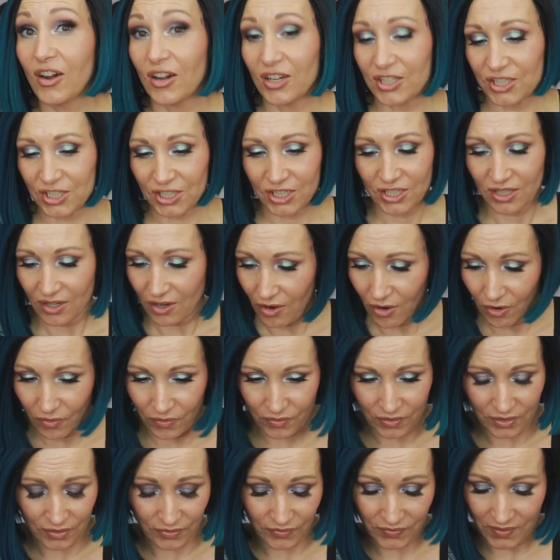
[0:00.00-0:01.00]
gush
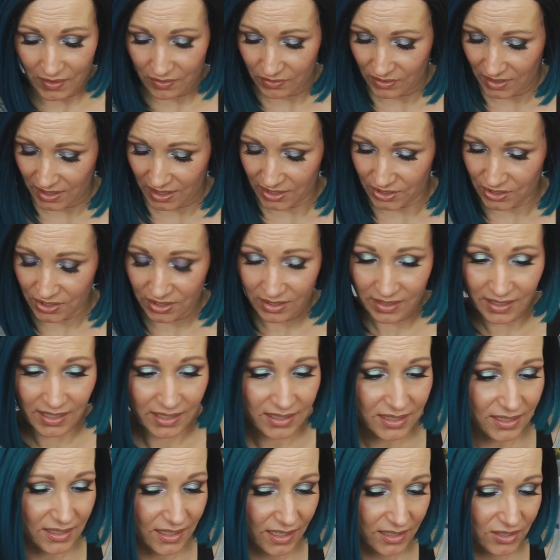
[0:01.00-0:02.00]
over a foundation.
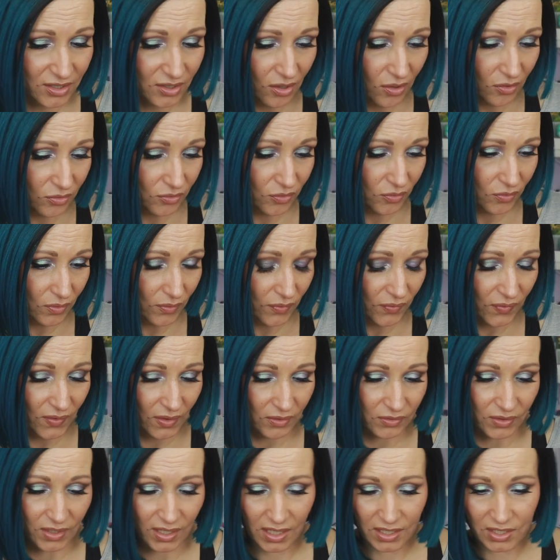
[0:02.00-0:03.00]
Let's next go to a
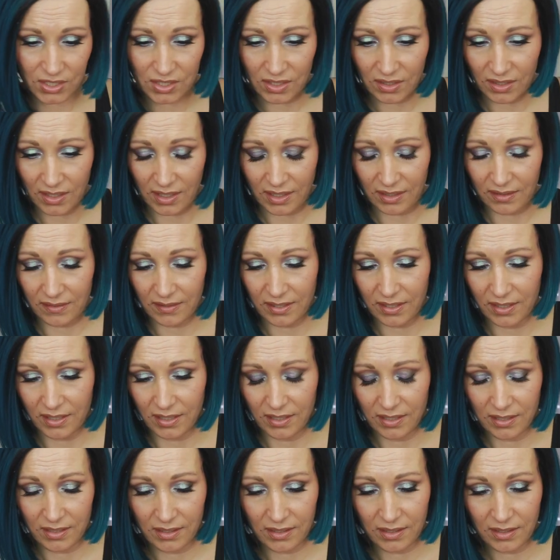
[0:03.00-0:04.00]
foundation that,
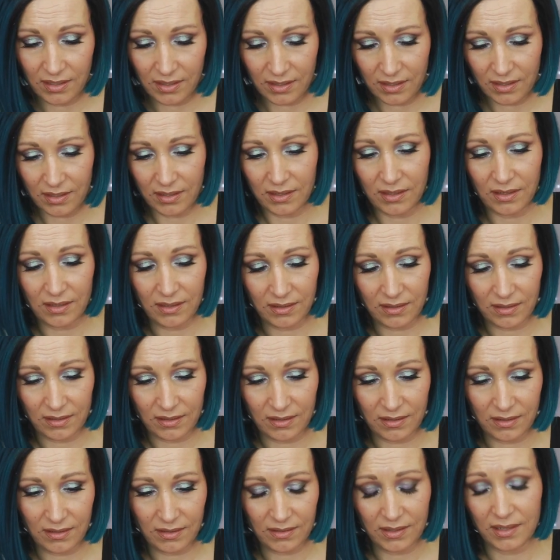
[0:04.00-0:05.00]

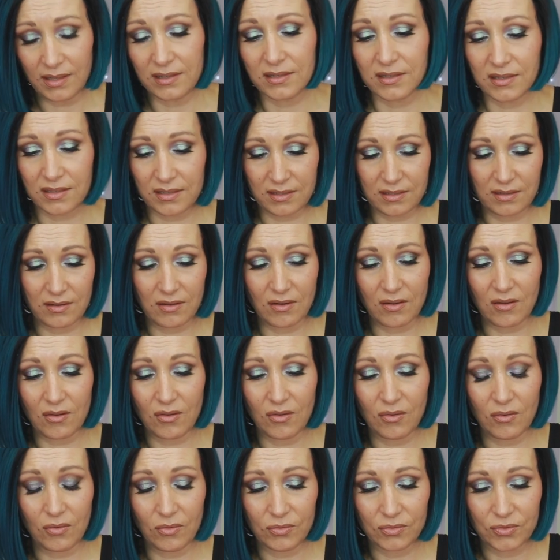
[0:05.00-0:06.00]
uh, let's
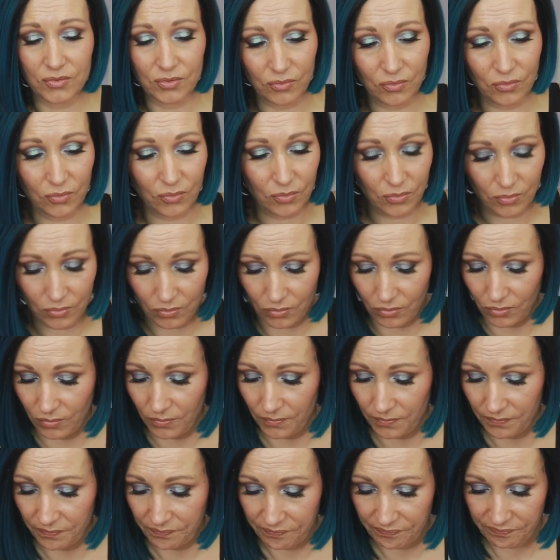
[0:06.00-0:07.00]
go
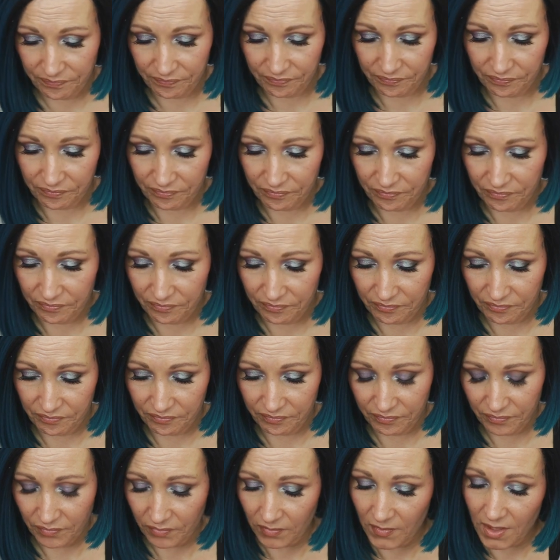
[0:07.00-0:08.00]
to,
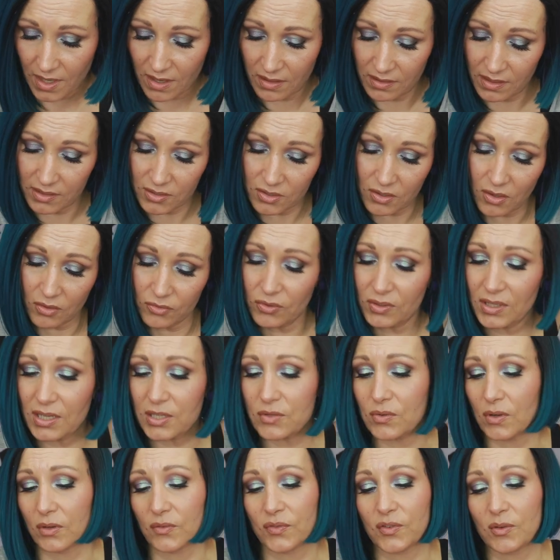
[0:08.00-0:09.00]
yeah, let's go to
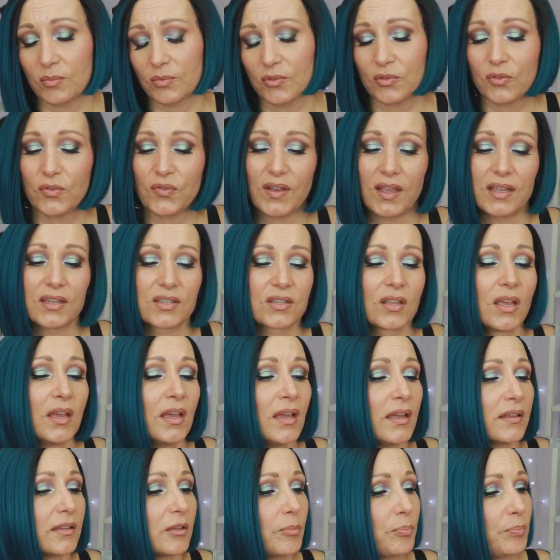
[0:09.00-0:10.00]
this one from Too Faced.
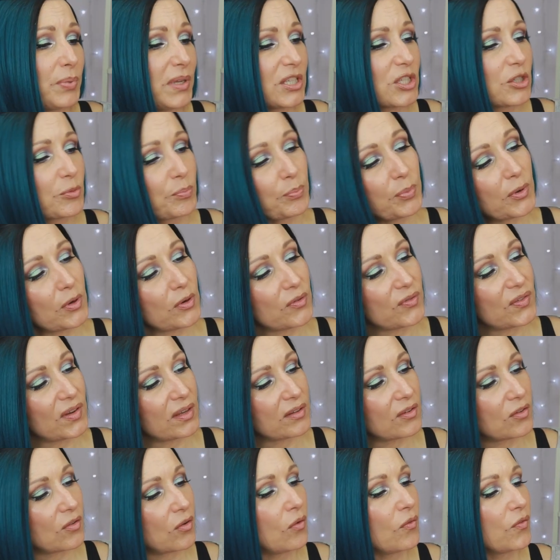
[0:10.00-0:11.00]
The Peach
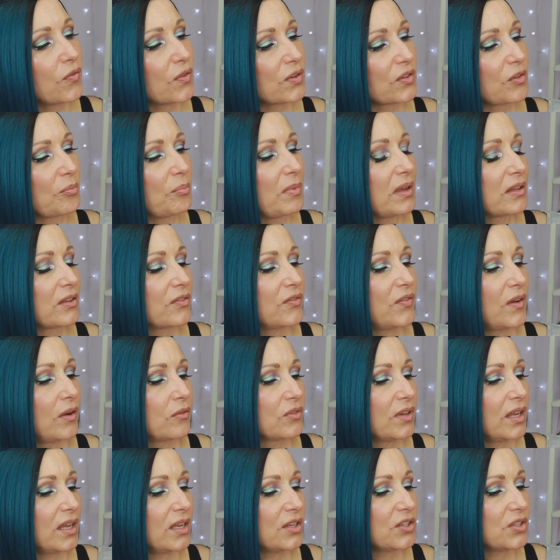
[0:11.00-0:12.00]
Perfect Comfort Matte
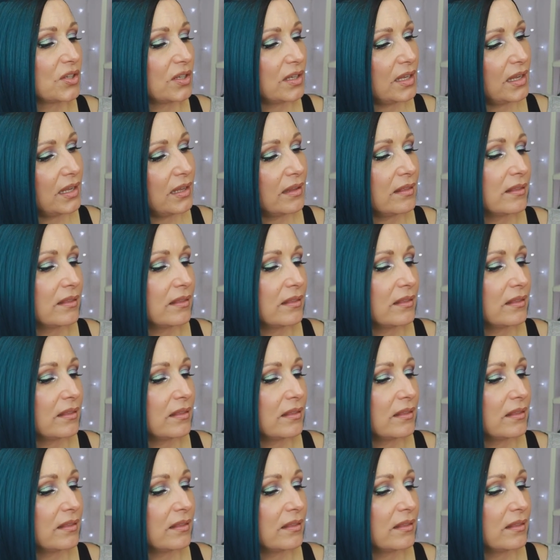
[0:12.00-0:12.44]
Foundation